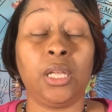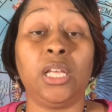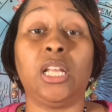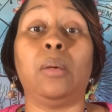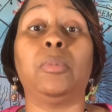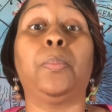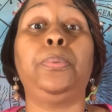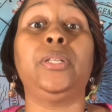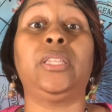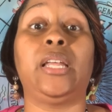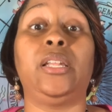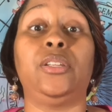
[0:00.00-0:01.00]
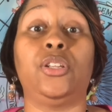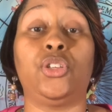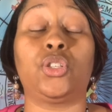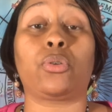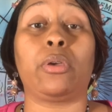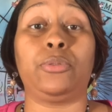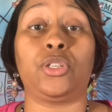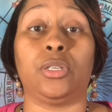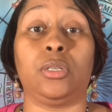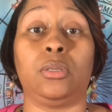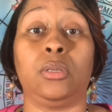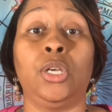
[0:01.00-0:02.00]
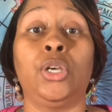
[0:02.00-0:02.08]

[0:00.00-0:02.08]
And I'm going to put that in the description.